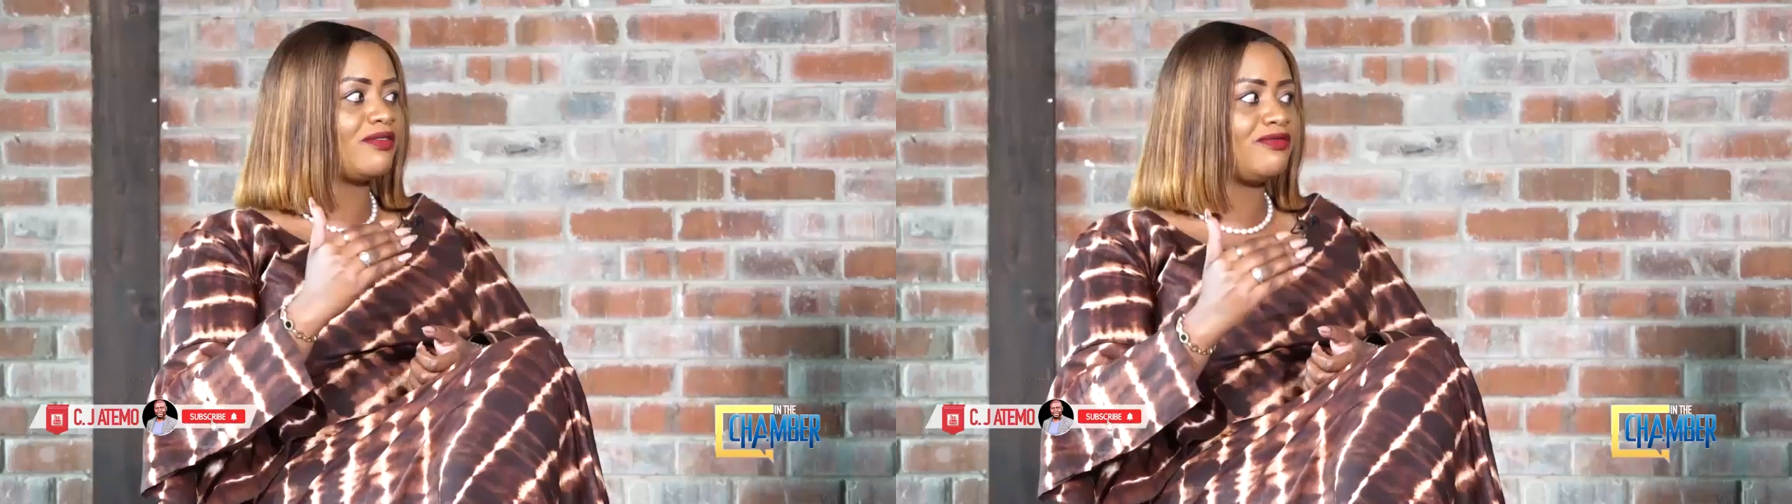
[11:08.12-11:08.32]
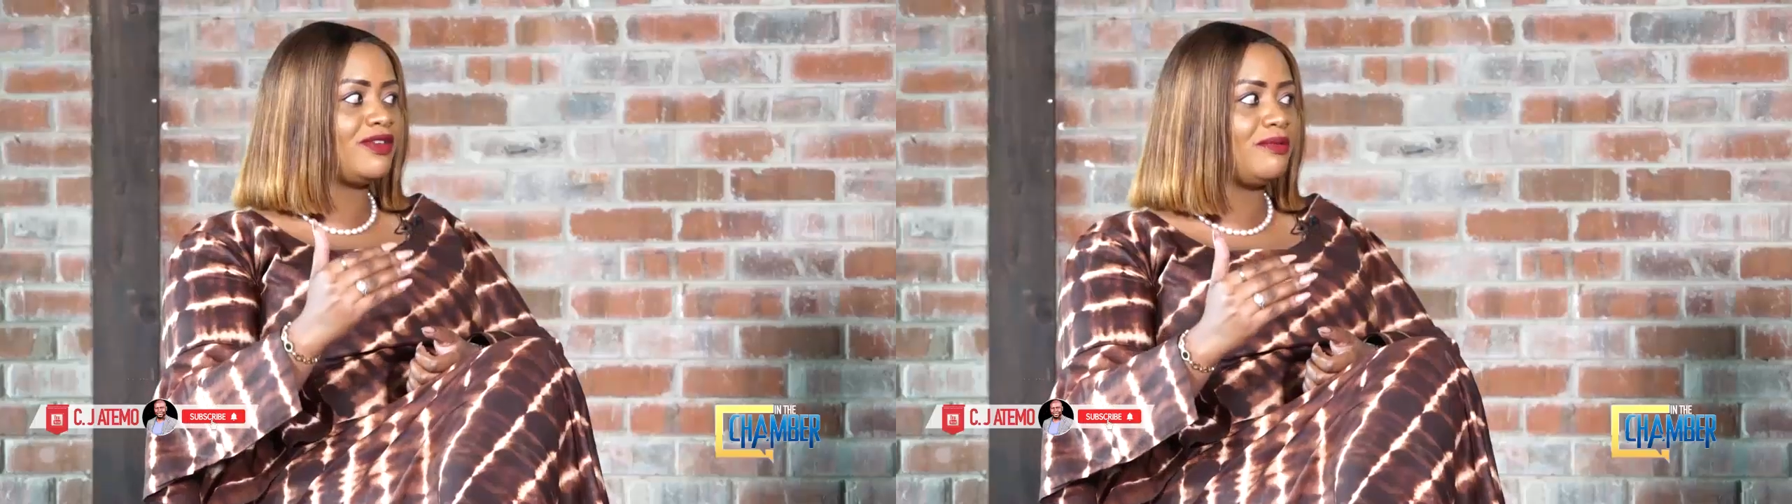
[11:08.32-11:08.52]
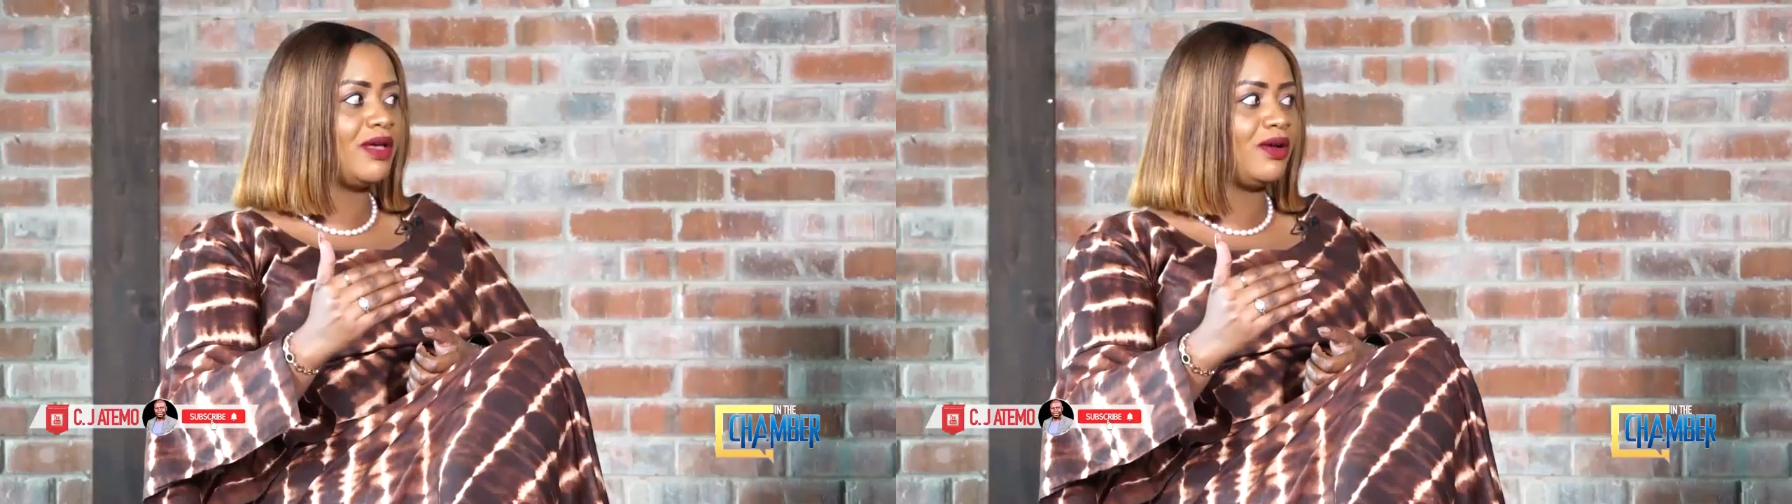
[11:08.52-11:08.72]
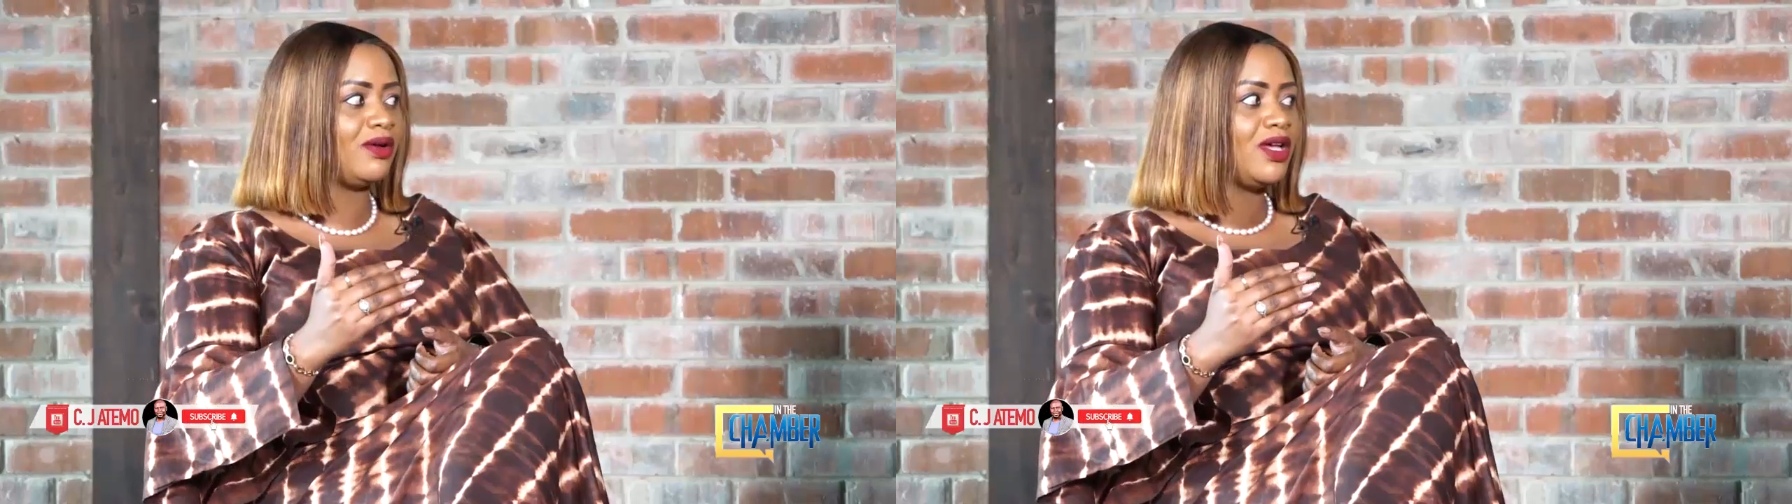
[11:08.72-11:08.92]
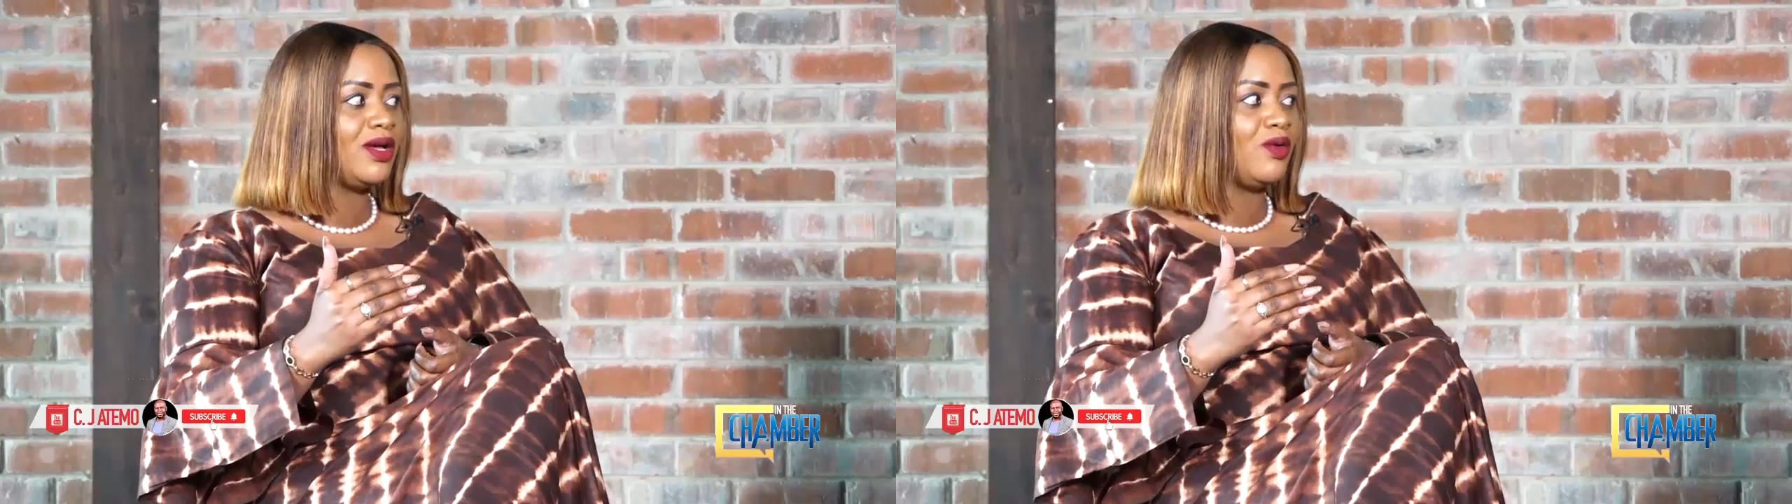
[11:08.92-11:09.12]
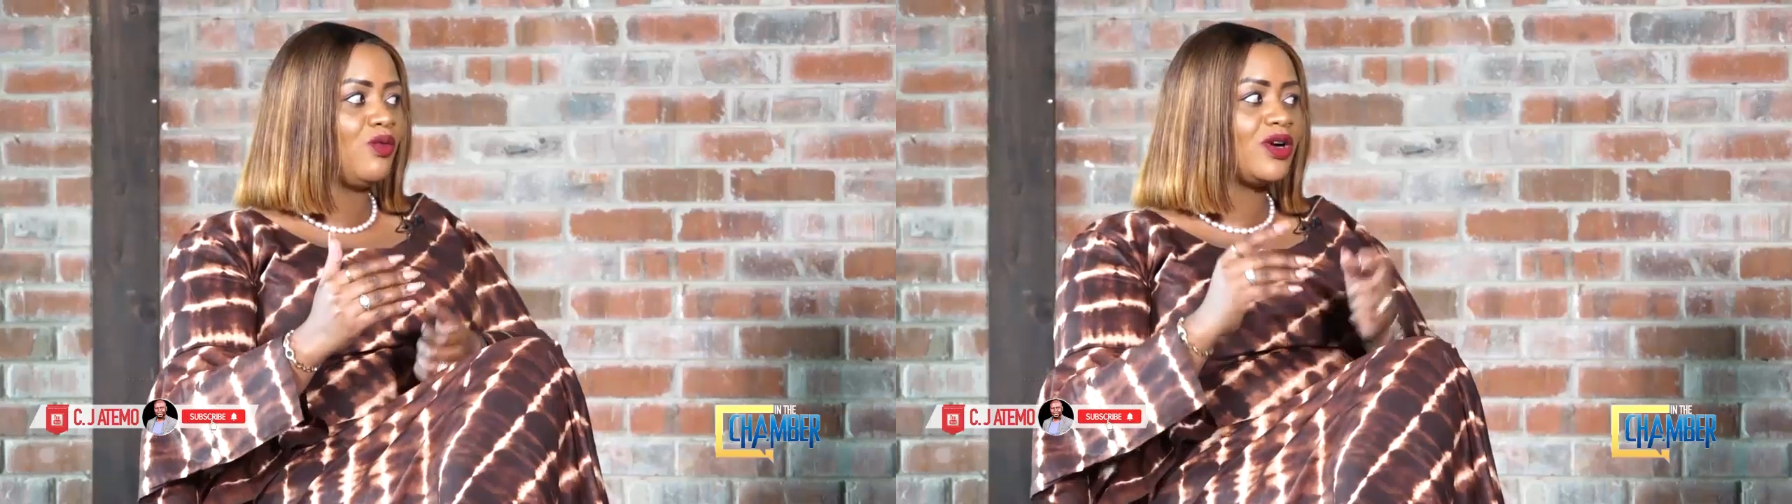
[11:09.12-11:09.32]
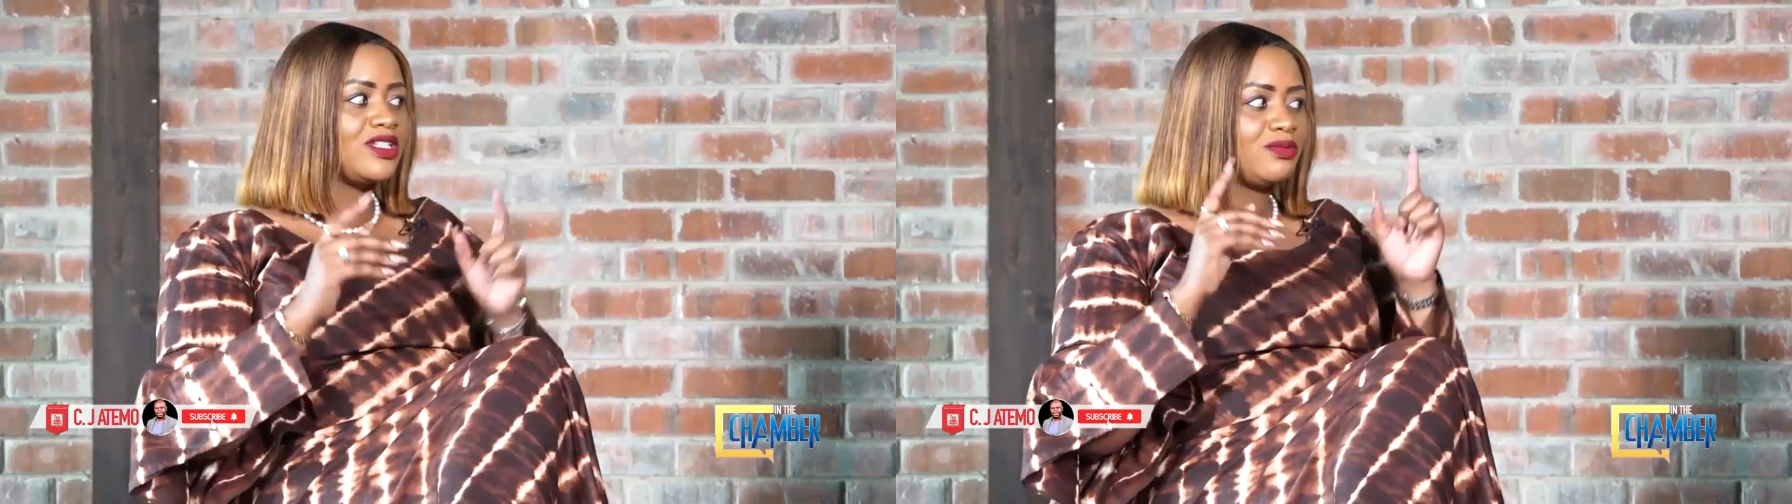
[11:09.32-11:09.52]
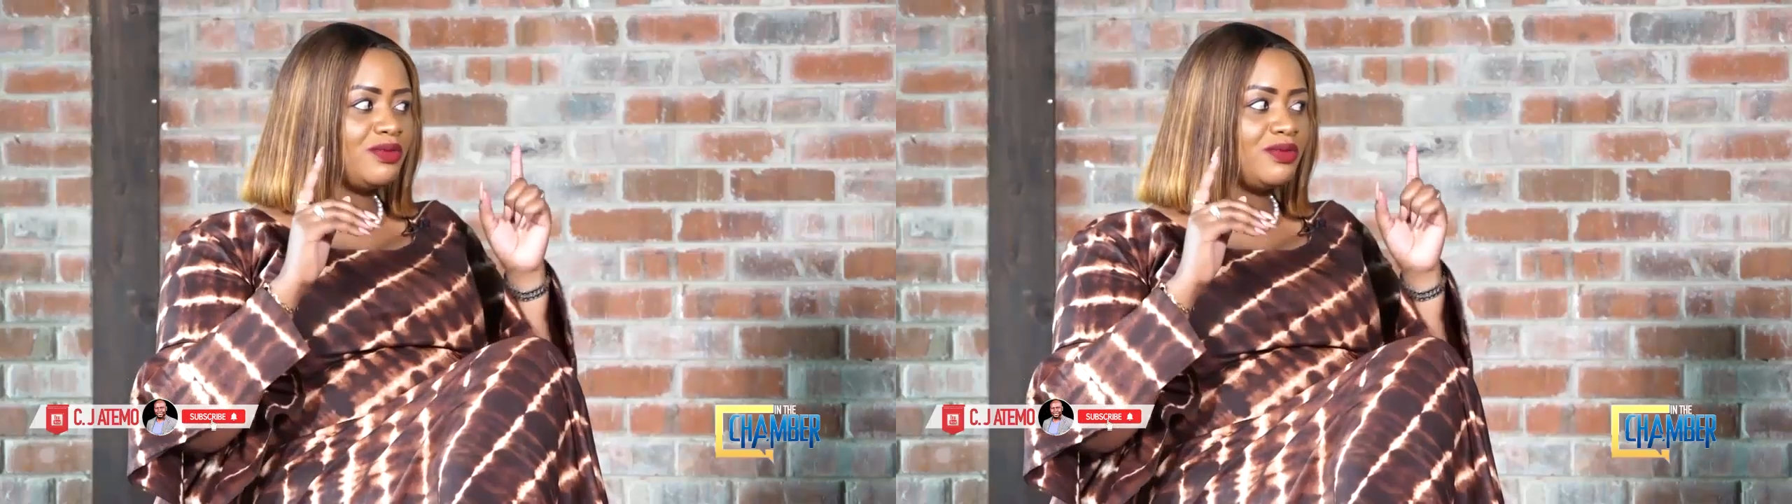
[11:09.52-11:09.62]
a female. What